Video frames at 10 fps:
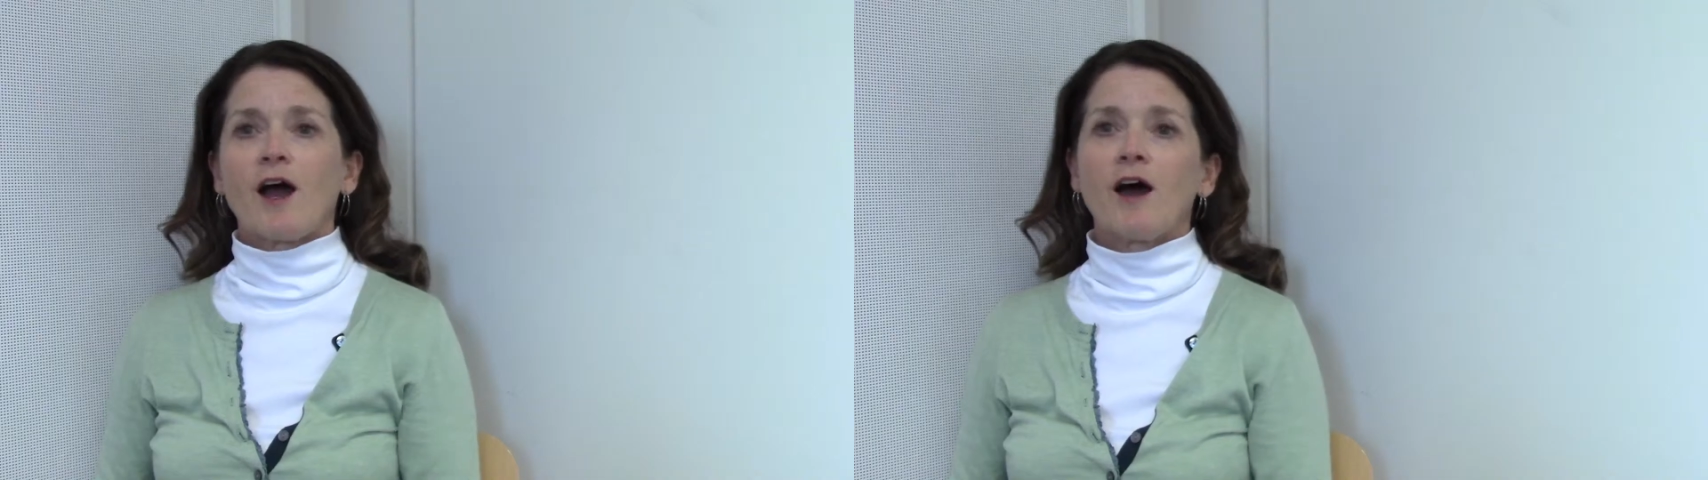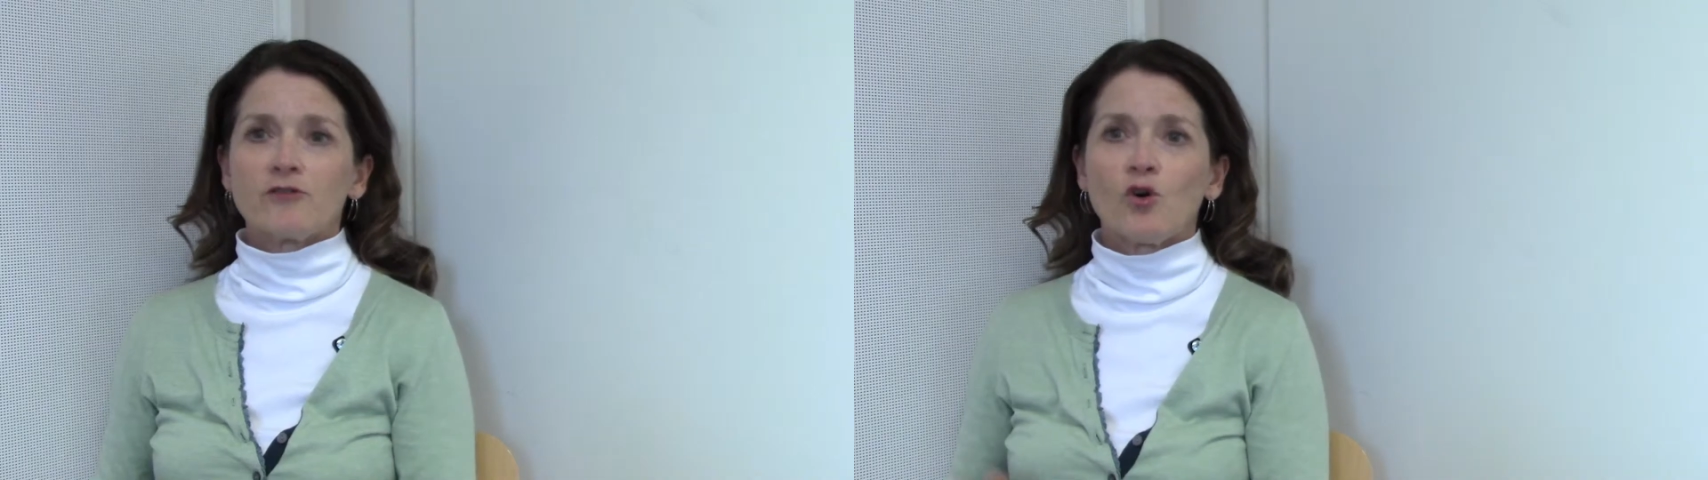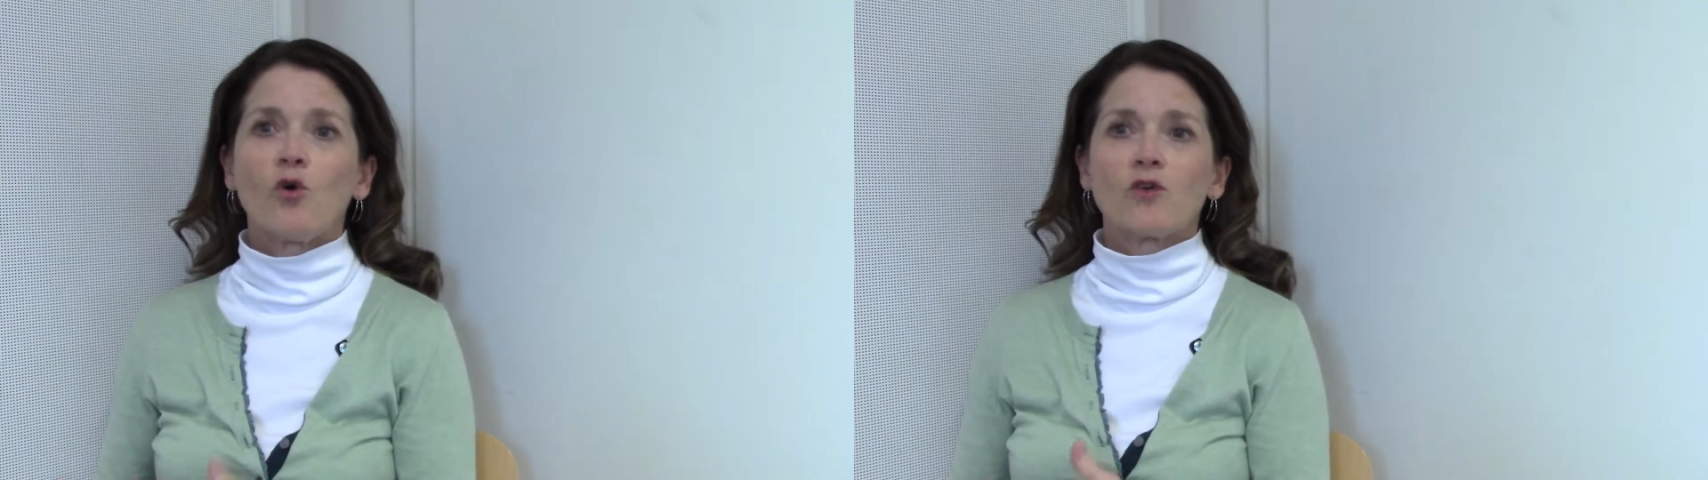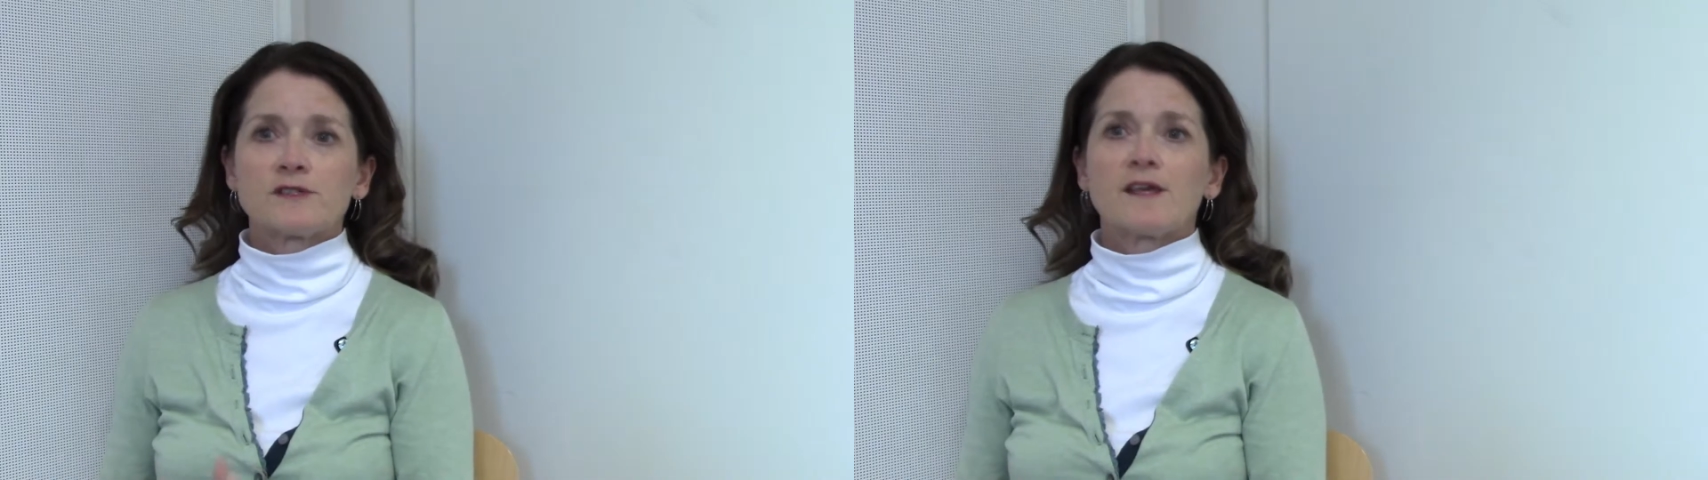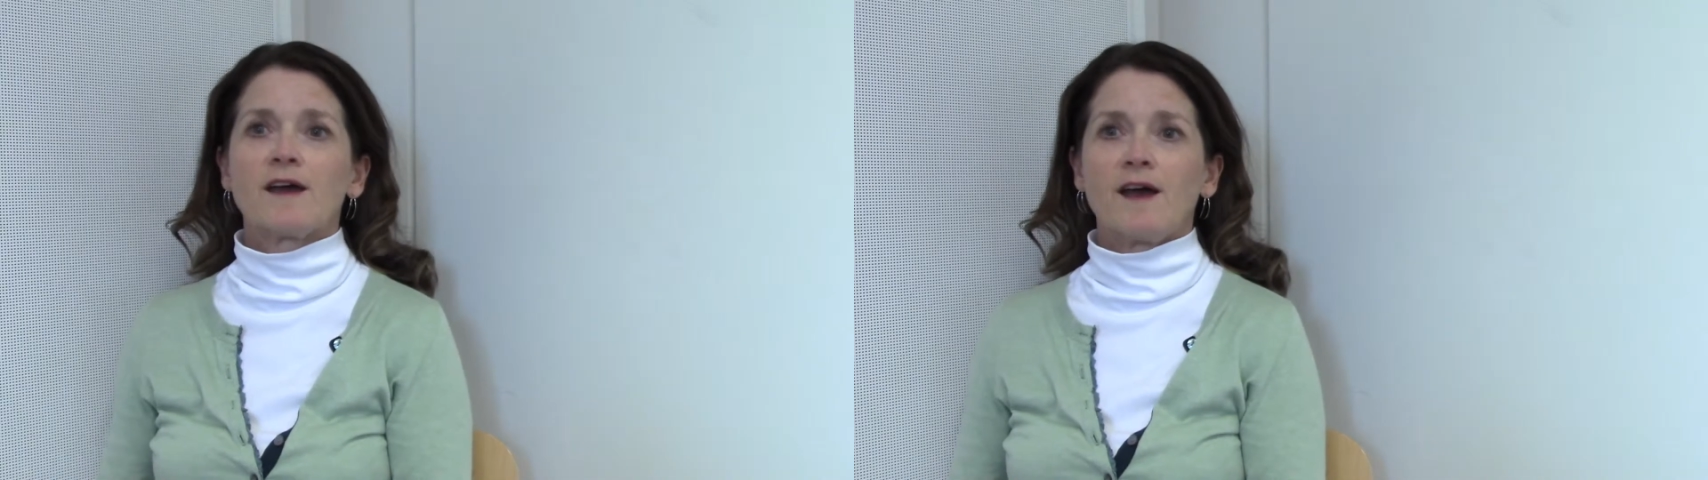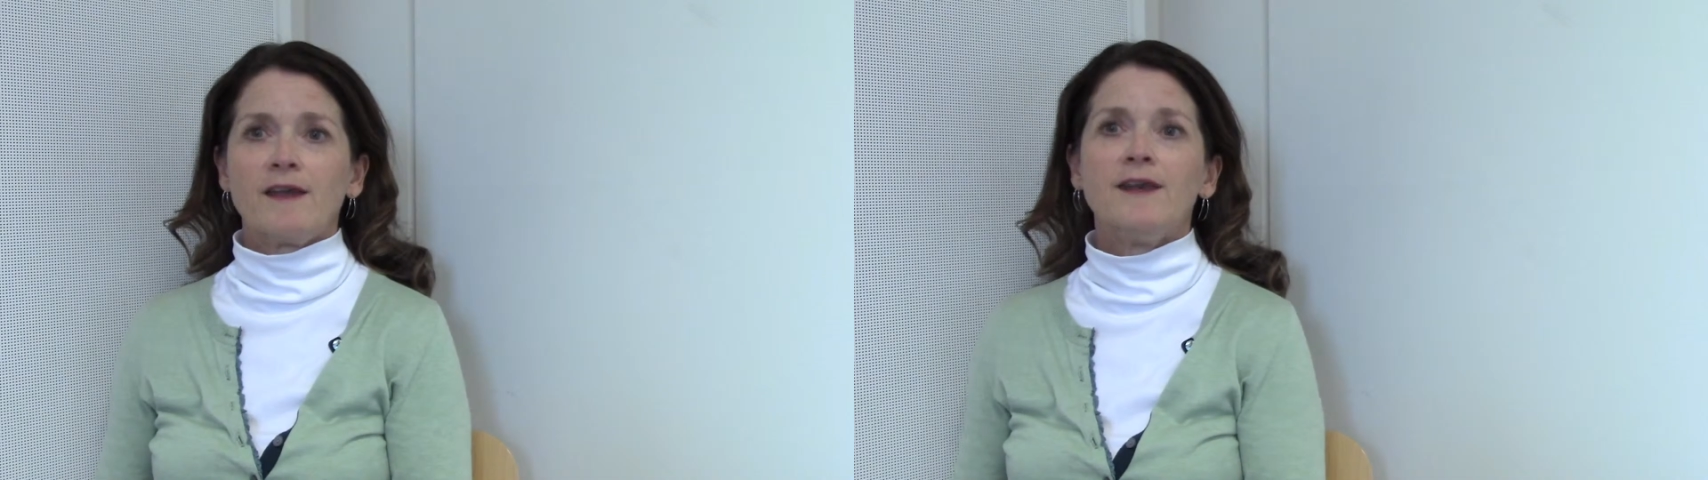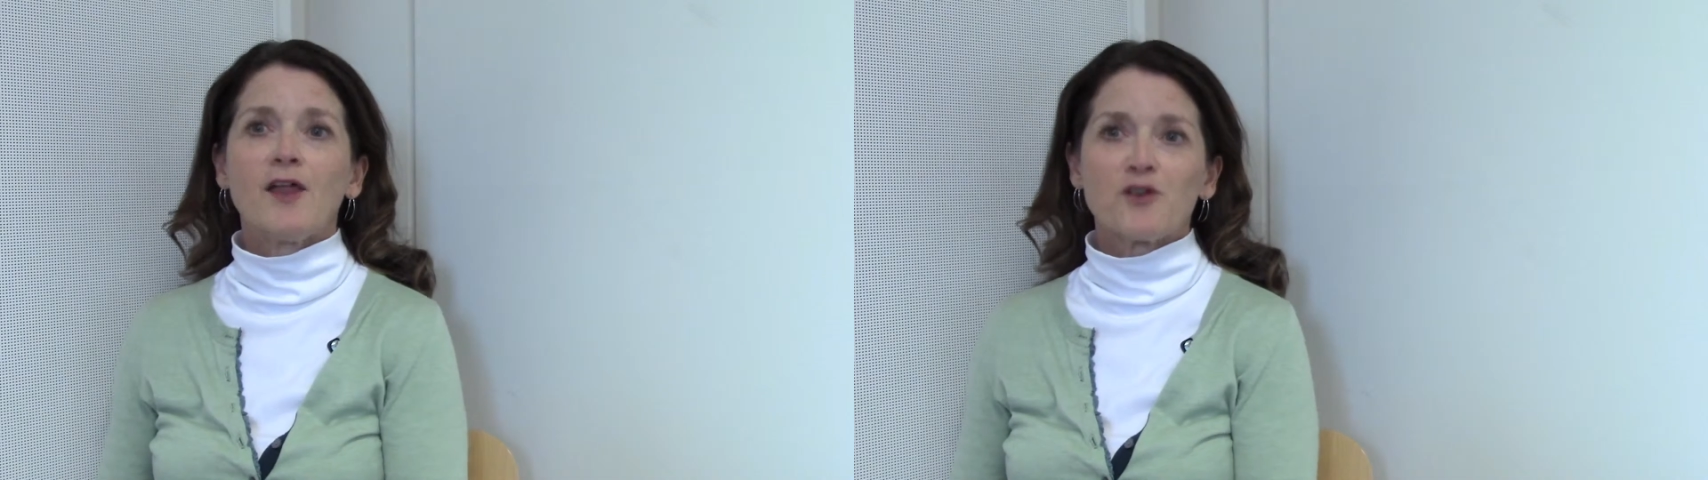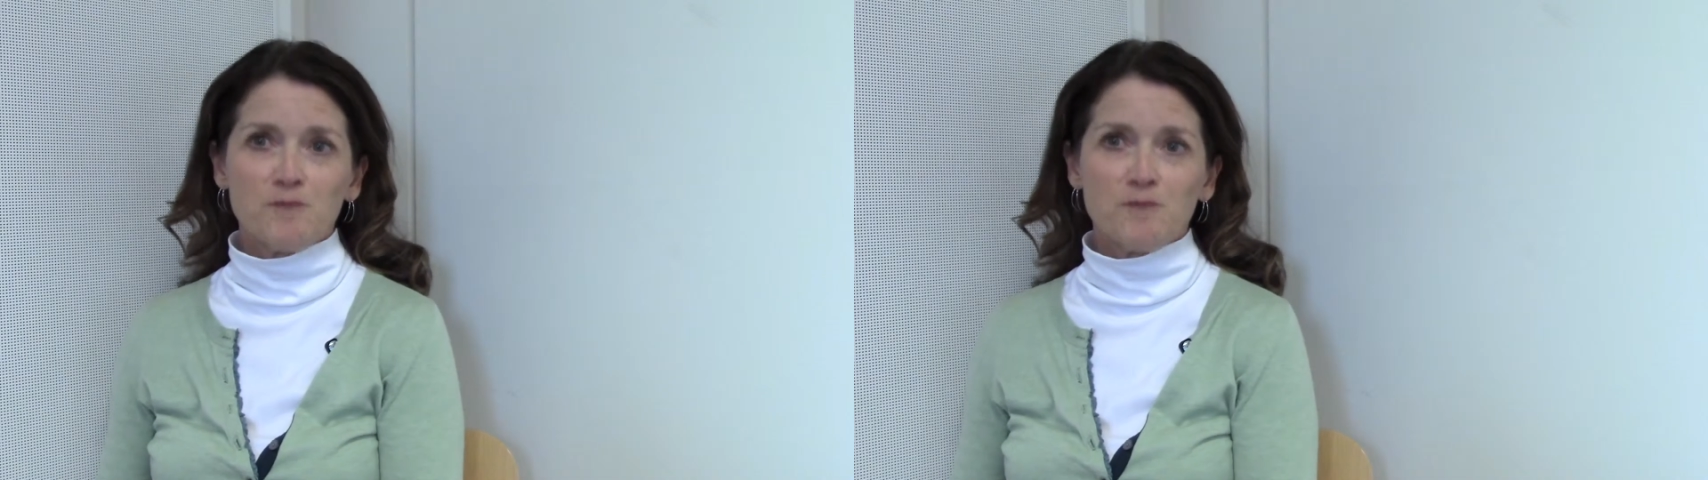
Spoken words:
Of course, another